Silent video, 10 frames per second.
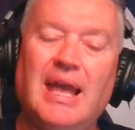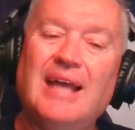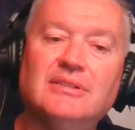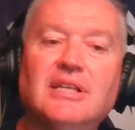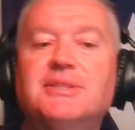
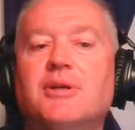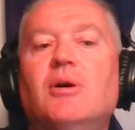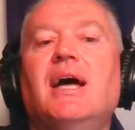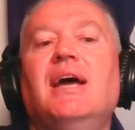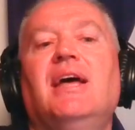And let's go
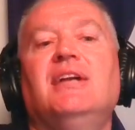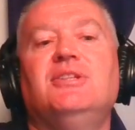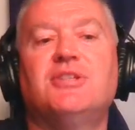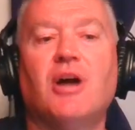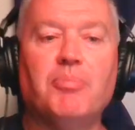ahead and
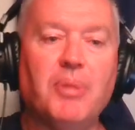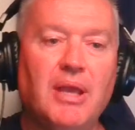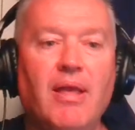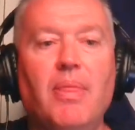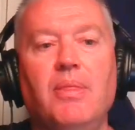jump
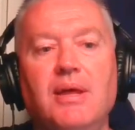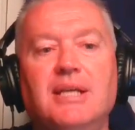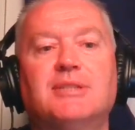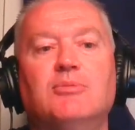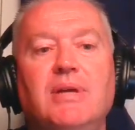in
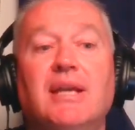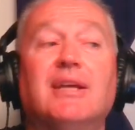this week,